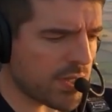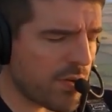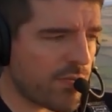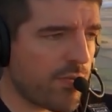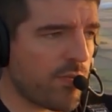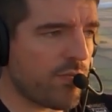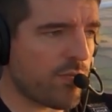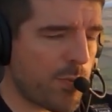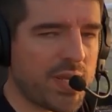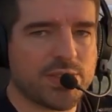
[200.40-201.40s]
So I've
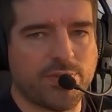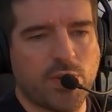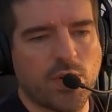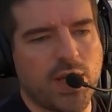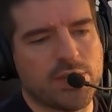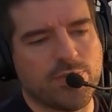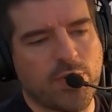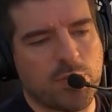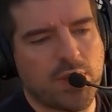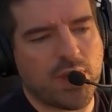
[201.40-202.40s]
replaced the fuel line
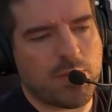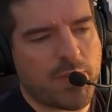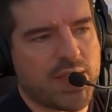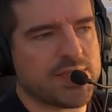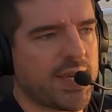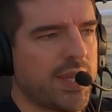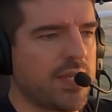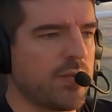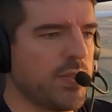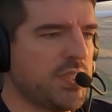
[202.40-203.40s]
from the main tank,
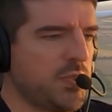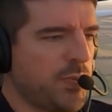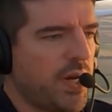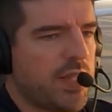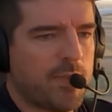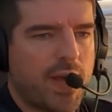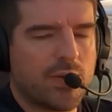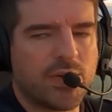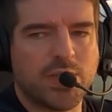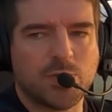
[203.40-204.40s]
which is behind the
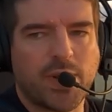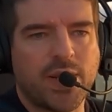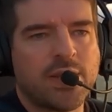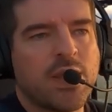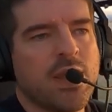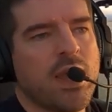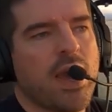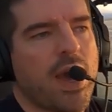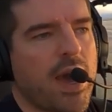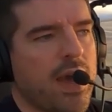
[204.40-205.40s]
panel in this plane.
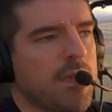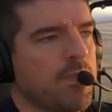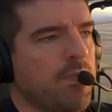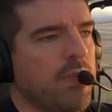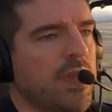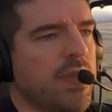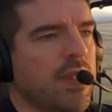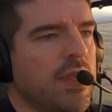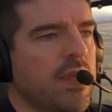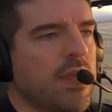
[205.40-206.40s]
Um,
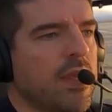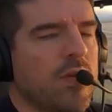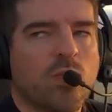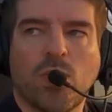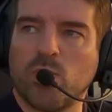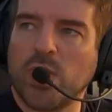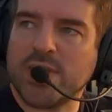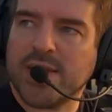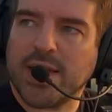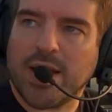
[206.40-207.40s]
one wing
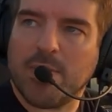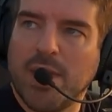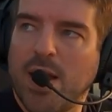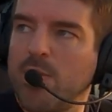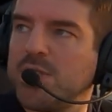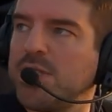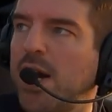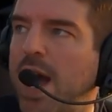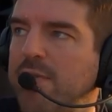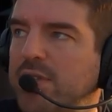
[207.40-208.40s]
tank up there, which
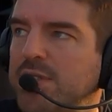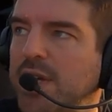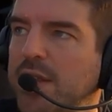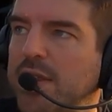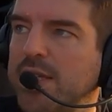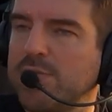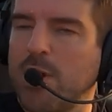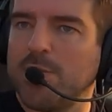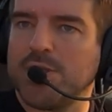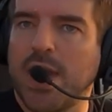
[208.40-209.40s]
I haven't done these
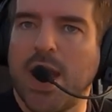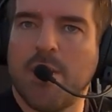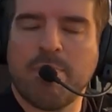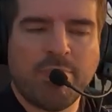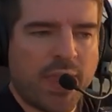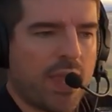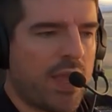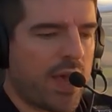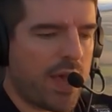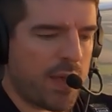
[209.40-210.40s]
rubbers yet,
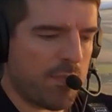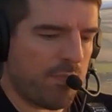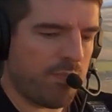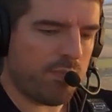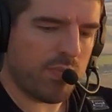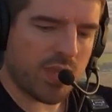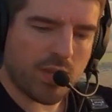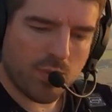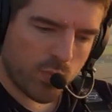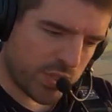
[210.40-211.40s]
um,
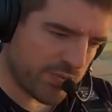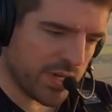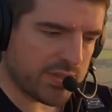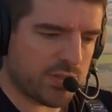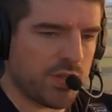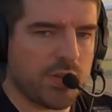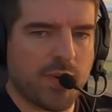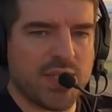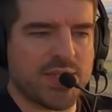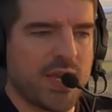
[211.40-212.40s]
which run to the
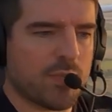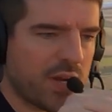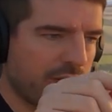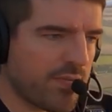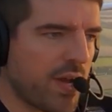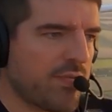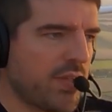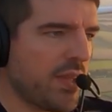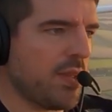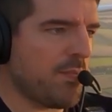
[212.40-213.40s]
main tank, but I've, I've
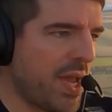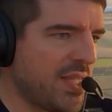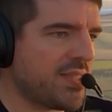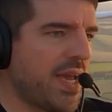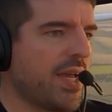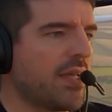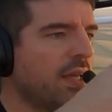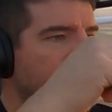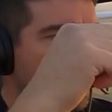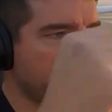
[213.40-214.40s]
done the main tank
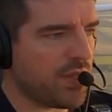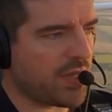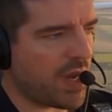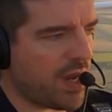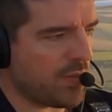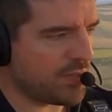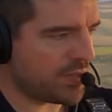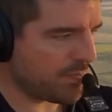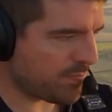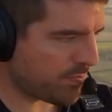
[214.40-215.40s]
to the carbs,